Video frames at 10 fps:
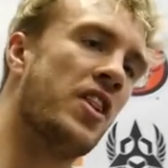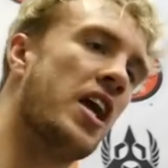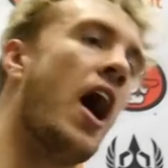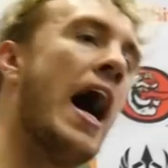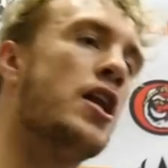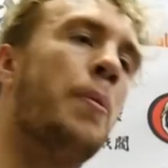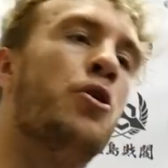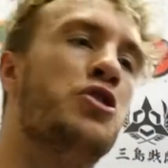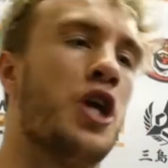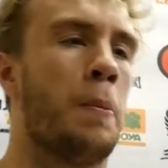the
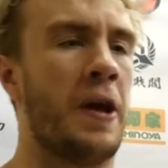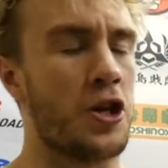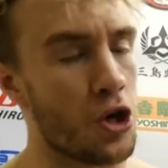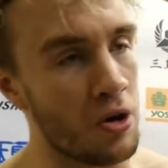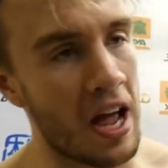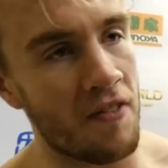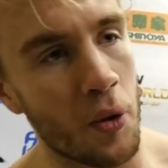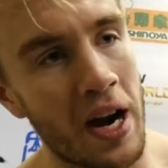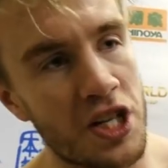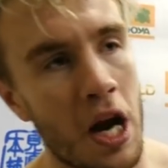IWGP Junior
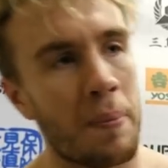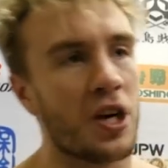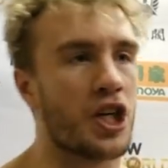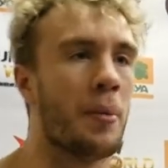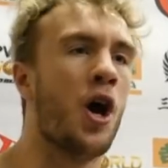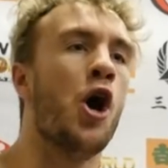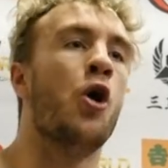Heavyweight Championship